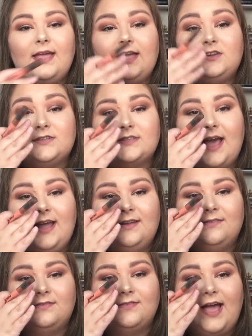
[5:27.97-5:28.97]
it just kind
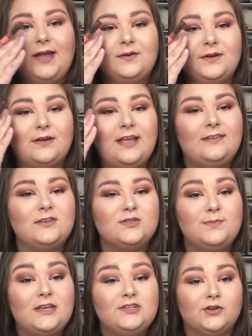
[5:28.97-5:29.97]
of, I don't know, it just
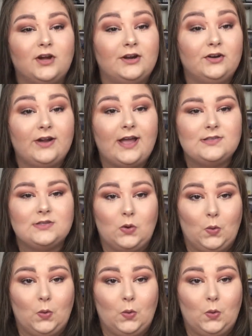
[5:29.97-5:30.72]
makes your under eyes look